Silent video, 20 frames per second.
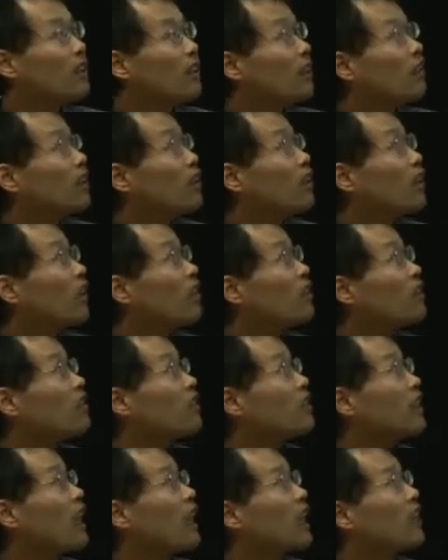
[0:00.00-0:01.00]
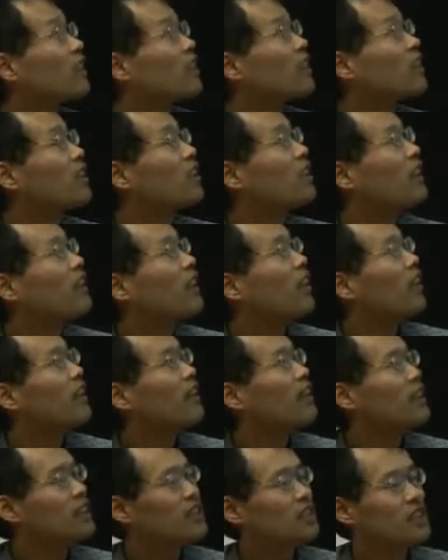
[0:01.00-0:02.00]
we know that
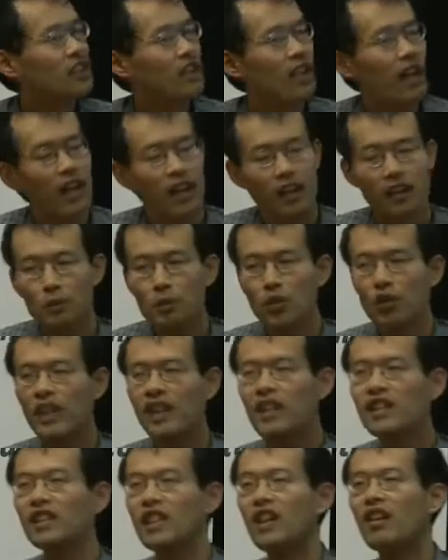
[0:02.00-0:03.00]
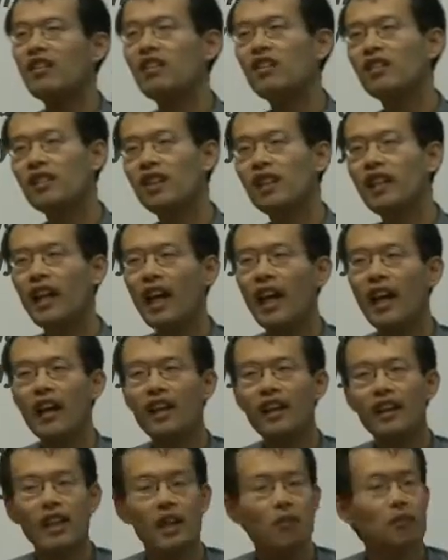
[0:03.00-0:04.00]
this exponential
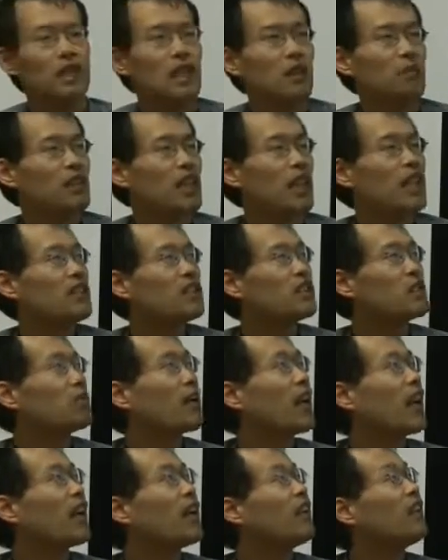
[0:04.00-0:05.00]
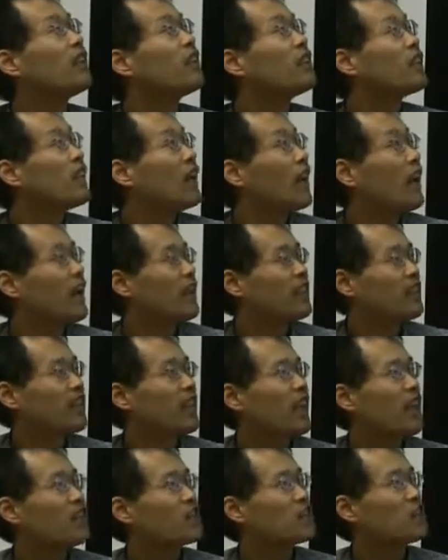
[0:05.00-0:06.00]
decay can be suppressed by, in the
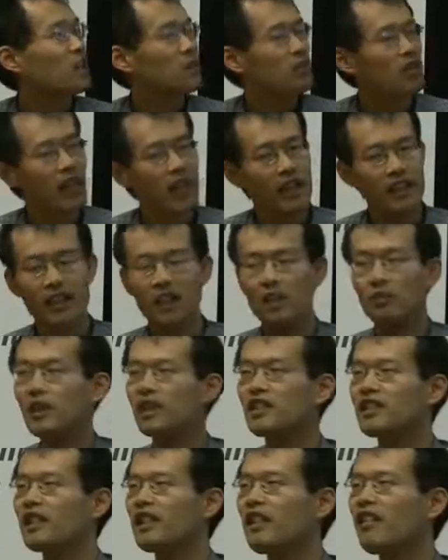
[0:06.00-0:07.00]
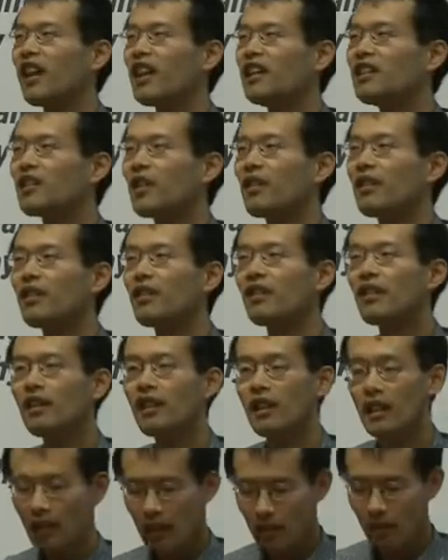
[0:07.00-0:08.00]
case of entanglement generation,
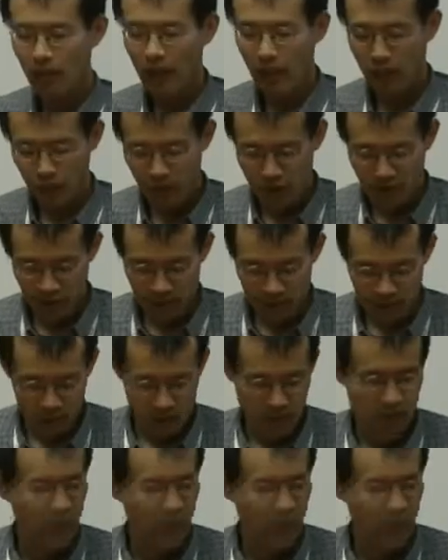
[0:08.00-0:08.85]
by using